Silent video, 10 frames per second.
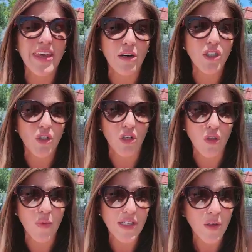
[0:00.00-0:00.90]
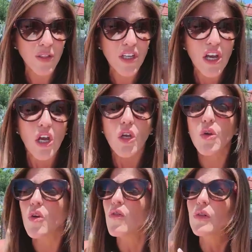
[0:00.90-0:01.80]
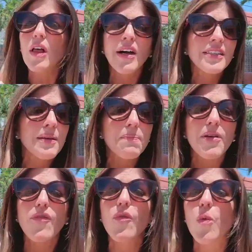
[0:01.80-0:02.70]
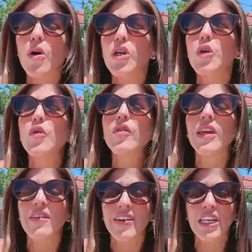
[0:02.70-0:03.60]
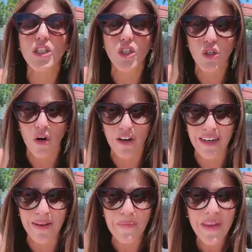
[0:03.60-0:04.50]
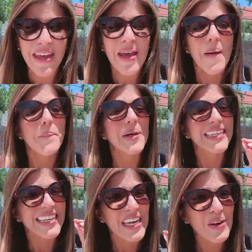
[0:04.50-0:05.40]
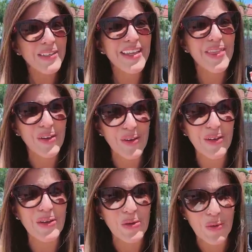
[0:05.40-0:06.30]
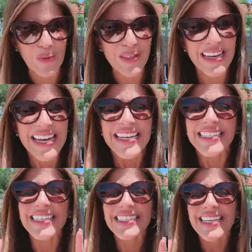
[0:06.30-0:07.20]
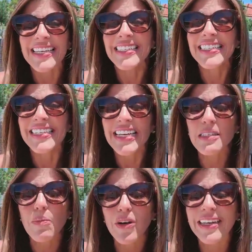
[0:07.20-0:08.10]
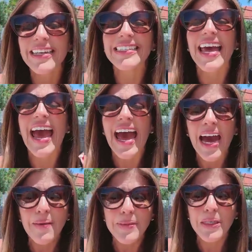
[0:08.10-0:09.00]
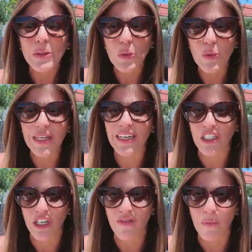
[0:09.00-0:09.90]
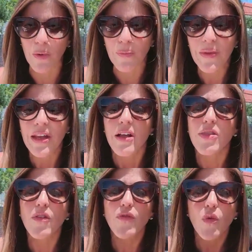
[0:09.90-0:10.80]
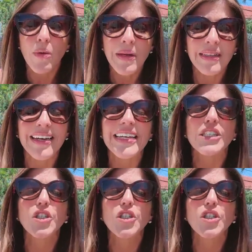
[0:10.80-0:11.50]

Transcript: their search results, you've lost them before you've even started. But here's the good news. Success in today's market is absolutely achievable. The formula is